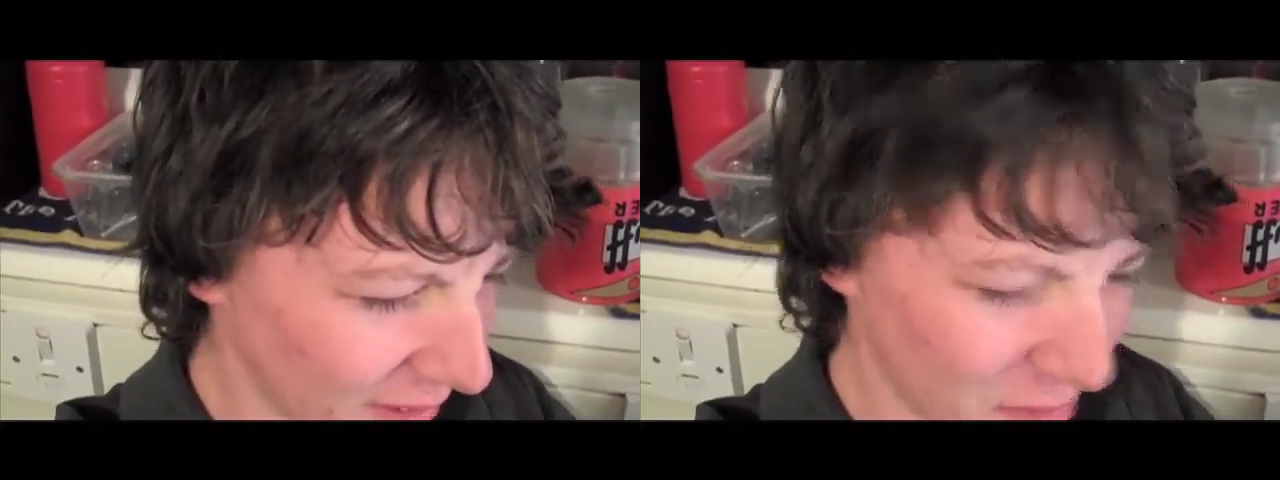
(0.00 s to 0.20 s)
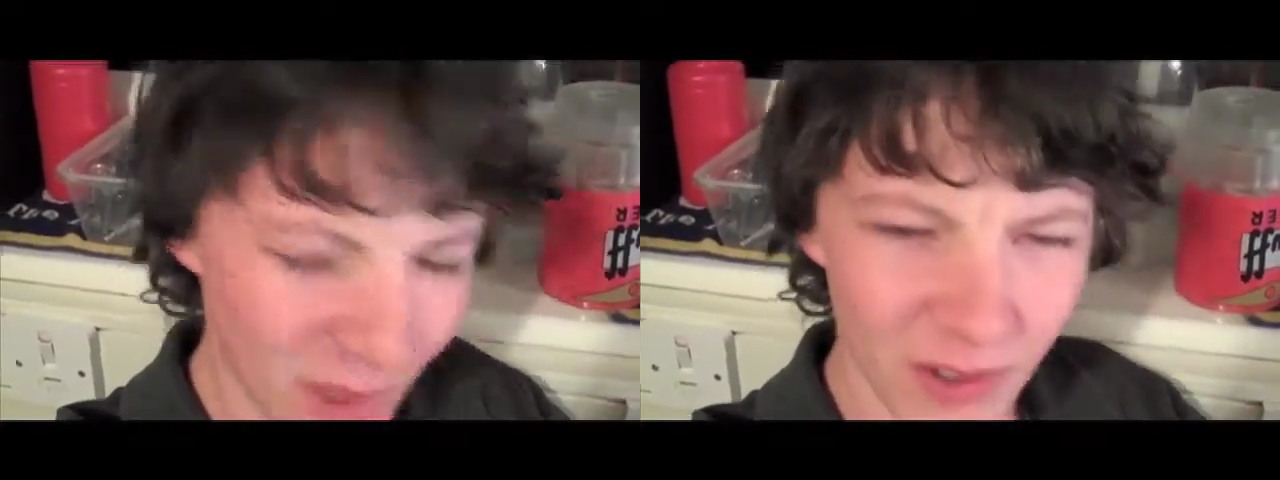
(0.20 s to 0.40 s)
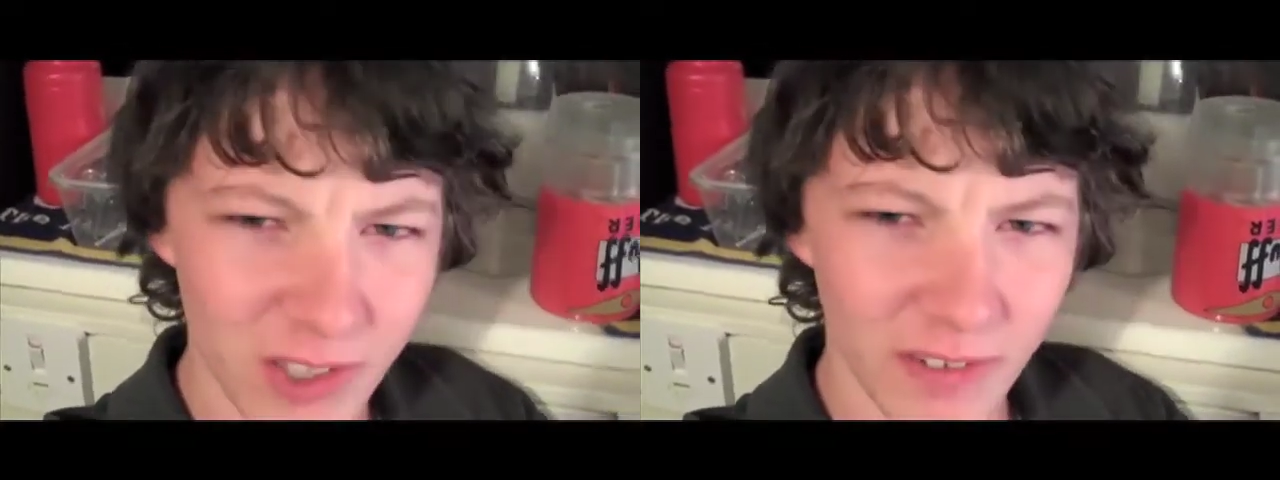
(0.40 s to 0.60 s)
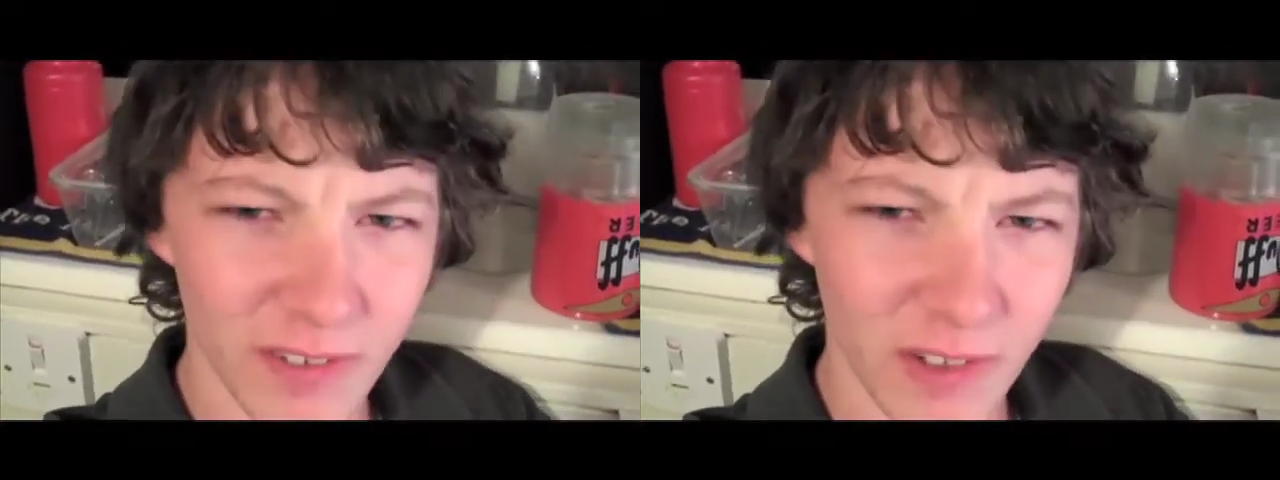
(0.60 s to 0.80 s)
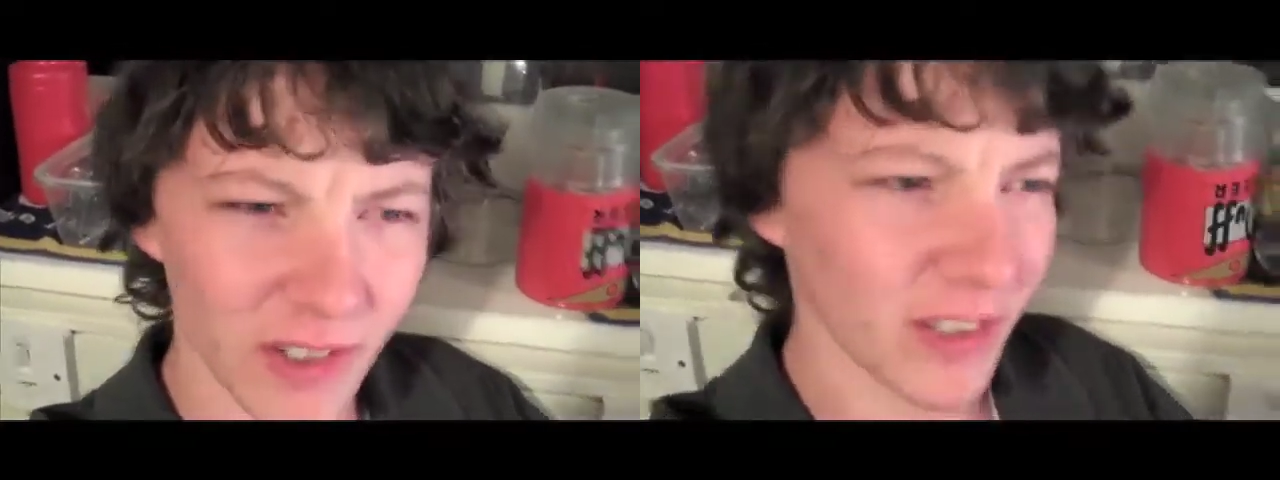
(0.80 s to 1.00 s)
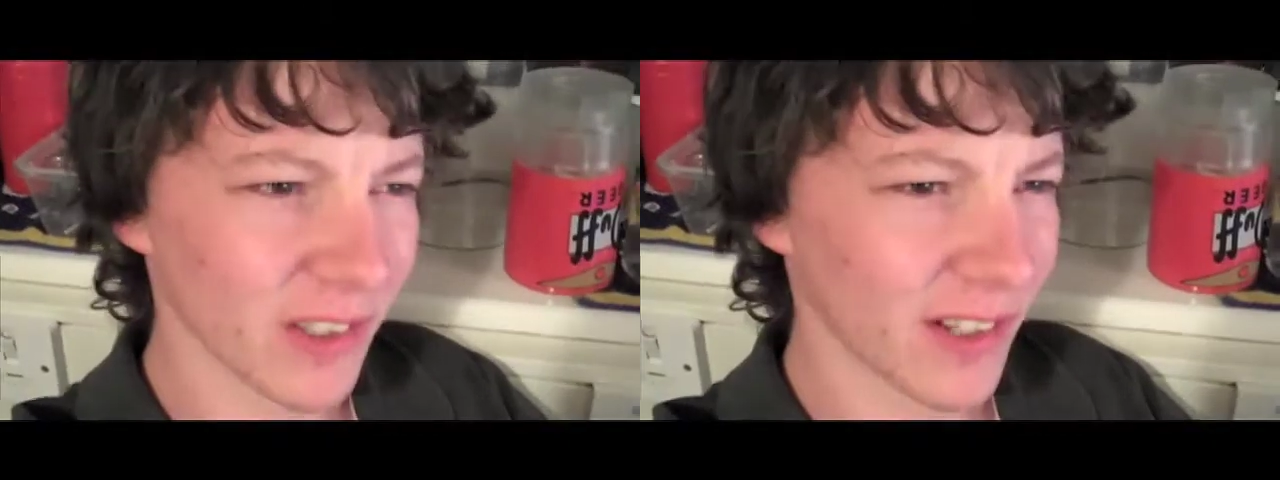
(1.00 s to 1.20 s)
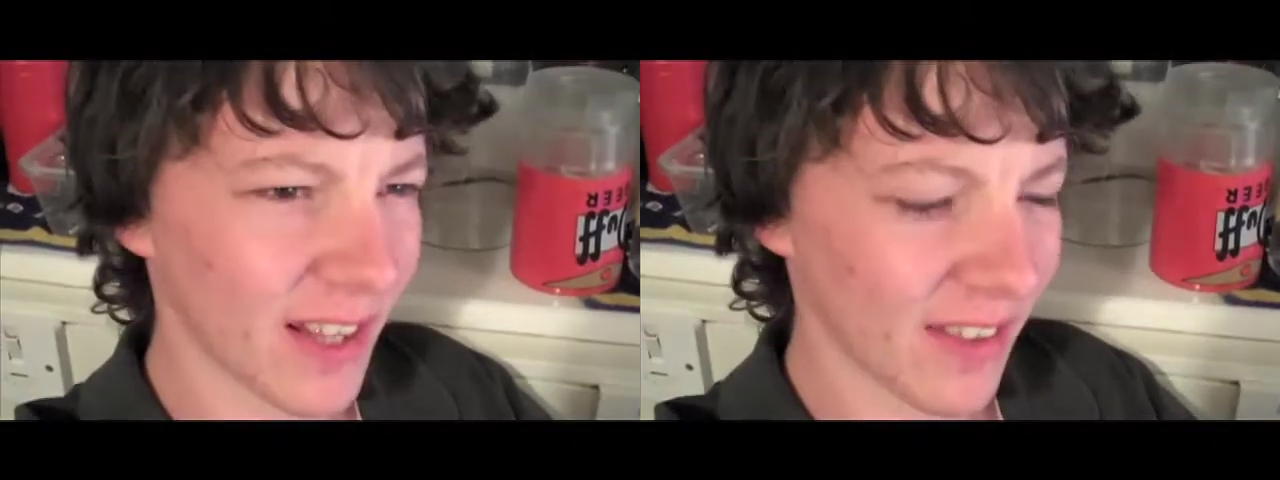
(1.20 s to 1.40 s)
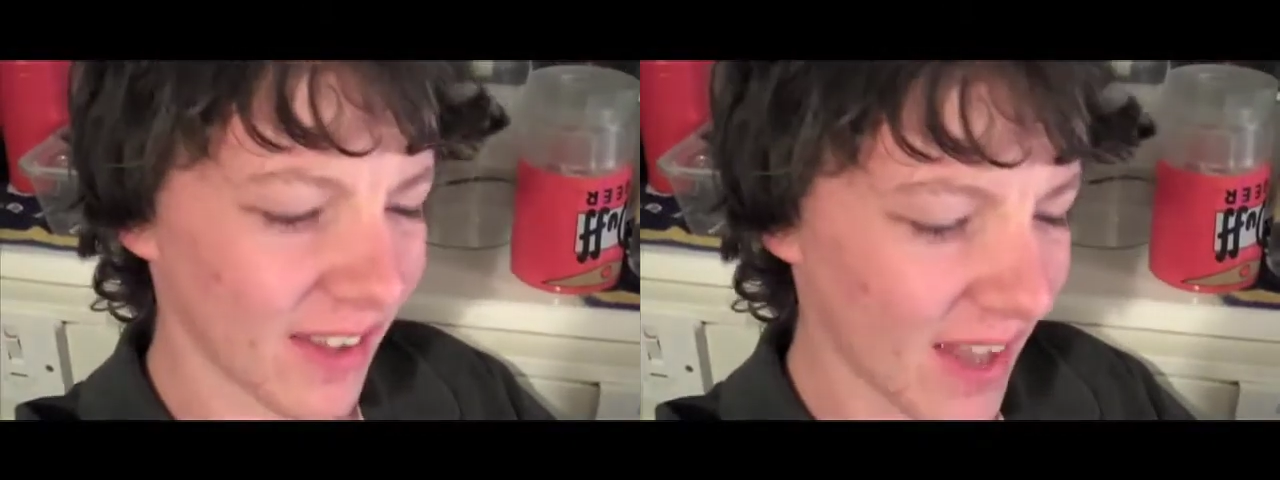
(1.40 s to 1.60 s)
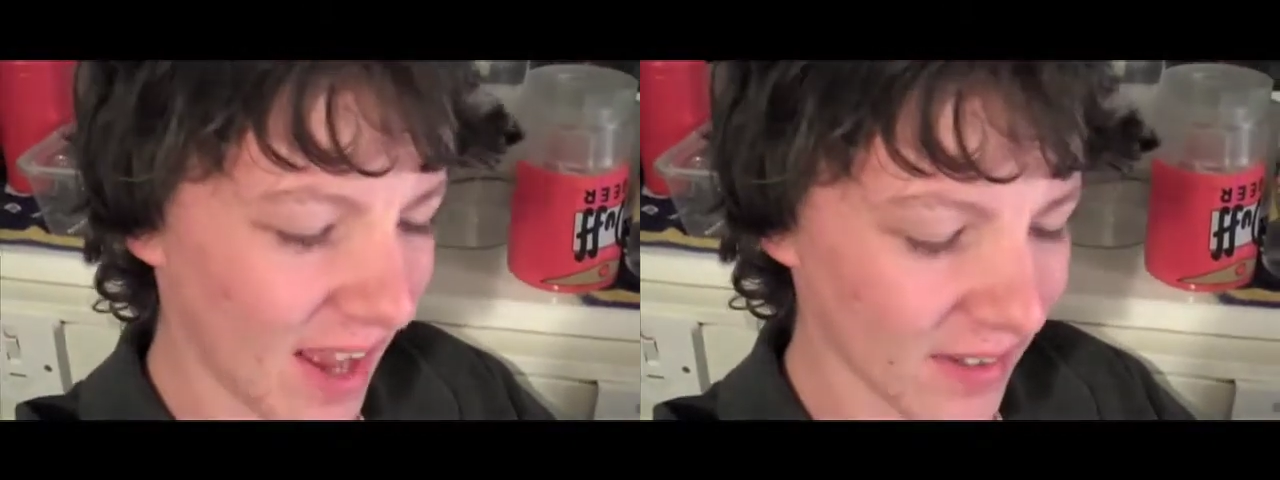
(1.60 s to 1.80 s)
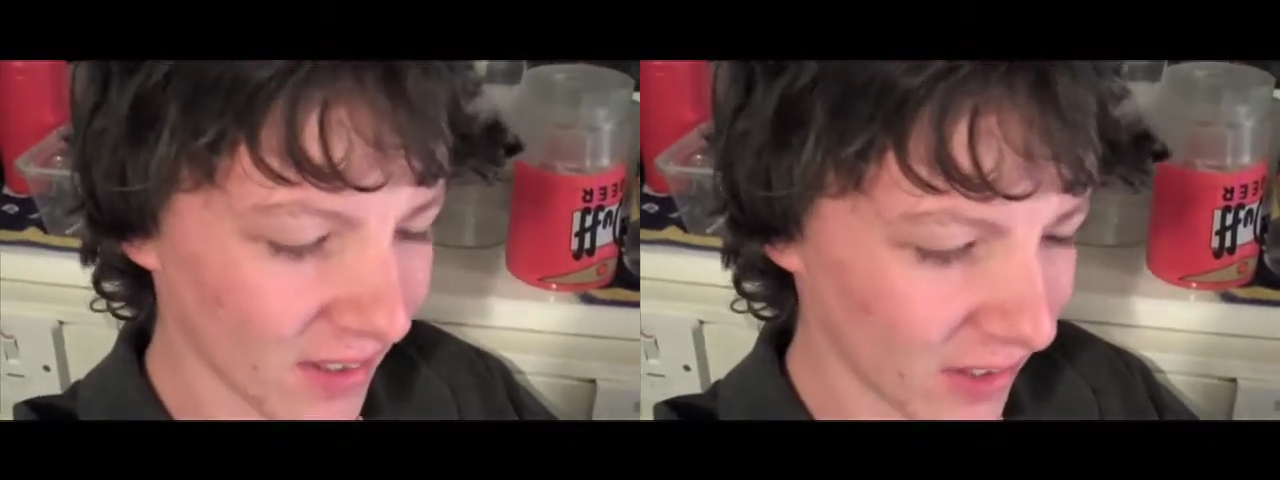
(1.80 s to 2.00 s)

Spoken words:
if Microsoft or Google or anything had